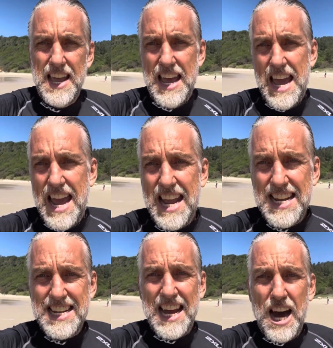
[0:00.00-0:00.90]

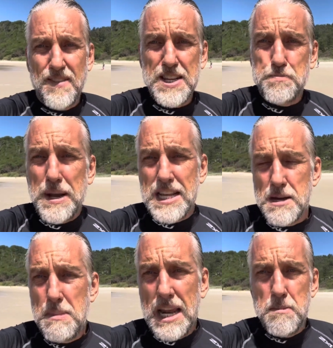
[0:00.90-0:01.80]
And I've just been at the
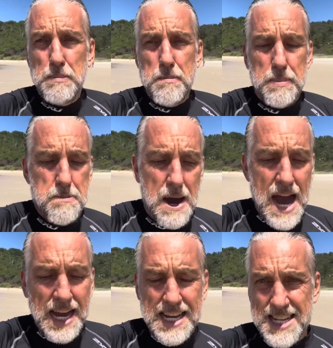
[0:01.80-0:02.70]
Mullumbimby
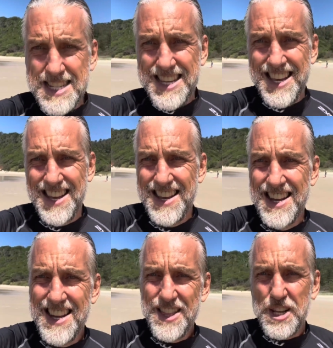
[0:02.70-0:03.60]
markets
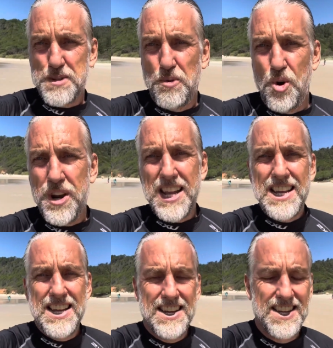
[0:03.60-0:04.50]
this morning.
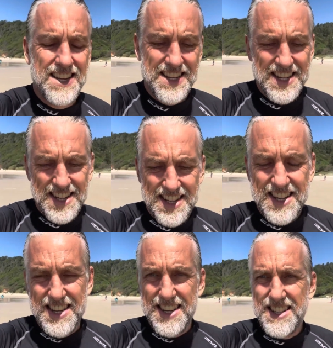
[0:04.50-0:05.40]

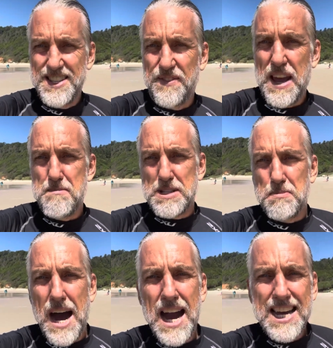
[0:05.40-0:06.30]
It's the famous
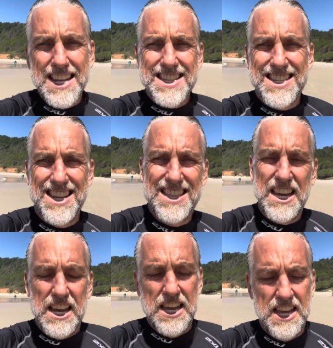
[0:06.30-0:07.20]
markets in the
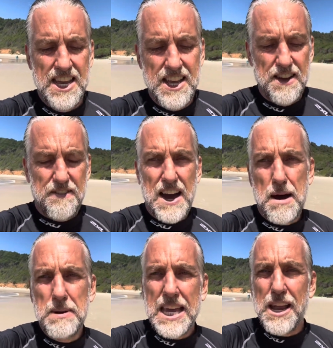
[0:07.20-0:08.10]

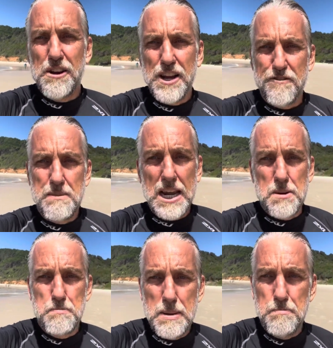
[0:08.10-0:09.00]
farming area of
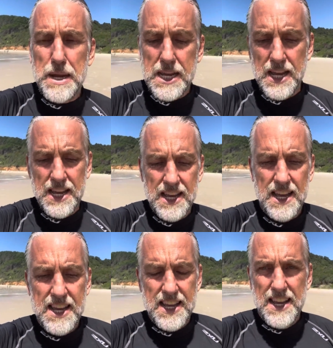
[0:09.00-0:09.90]
Mullumbimby.
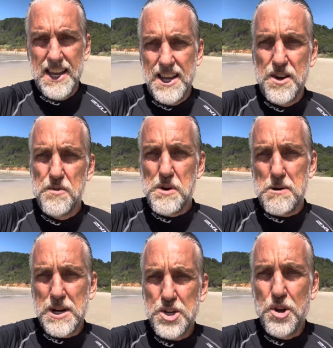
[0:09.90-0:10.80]
One of my two